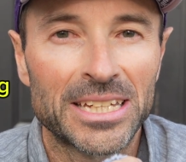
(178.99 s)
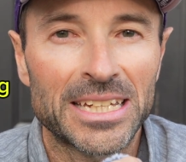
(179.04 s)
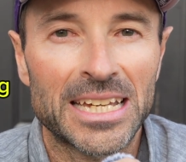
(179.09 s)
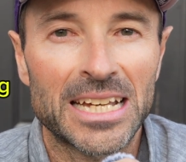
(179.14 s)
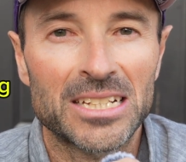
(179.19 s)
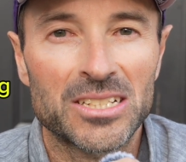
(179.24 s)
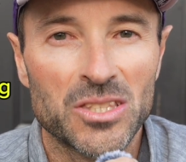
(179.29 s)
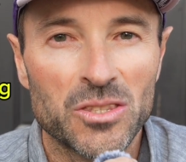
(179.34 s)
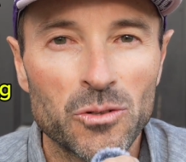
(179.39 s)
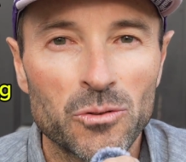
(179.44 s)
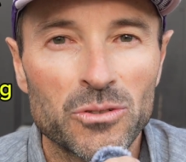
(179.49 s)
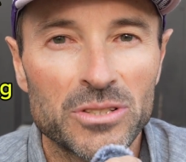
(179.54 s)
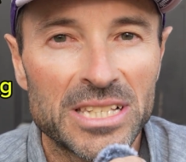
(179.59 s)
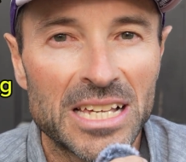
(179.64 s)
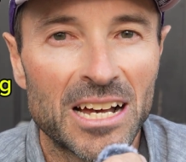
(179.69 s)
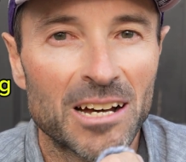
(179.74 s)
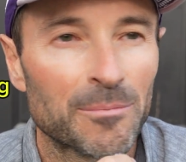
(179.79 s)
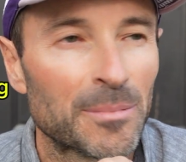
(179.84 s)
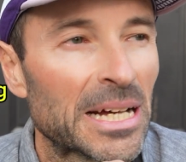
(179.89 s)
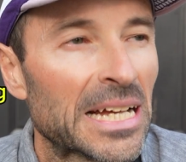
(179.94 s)
It gets thoughts
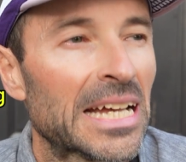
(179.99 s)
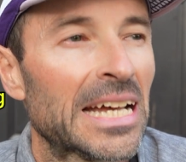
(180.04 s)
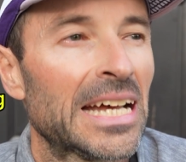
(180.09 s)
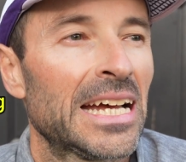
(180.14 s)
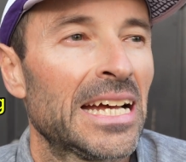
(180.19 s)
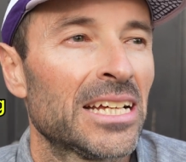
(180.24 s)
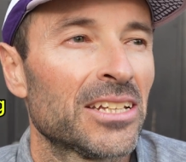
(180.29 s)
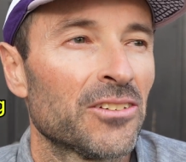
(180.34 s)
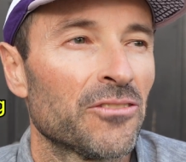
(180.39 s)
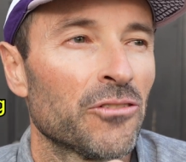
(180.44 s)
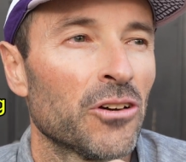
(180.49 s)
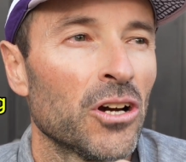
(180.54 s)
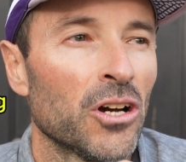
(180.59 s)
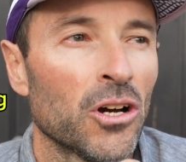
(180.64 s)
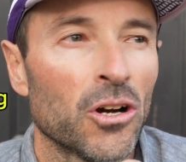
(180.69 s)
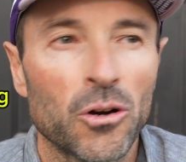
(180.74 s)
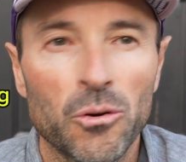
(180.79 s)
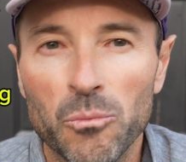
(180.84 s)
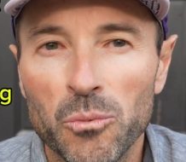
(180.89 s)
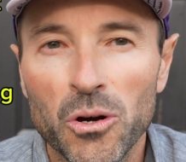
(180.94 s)
out of my head of
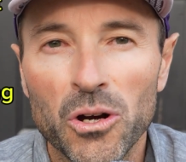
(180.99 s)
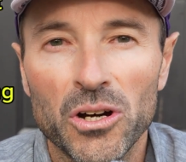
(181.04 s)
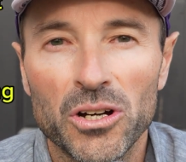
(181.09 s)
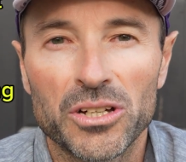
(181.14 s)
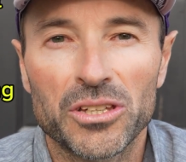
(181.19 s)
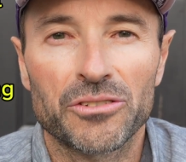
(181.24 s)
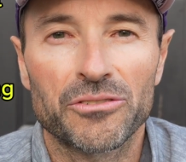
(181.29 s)
work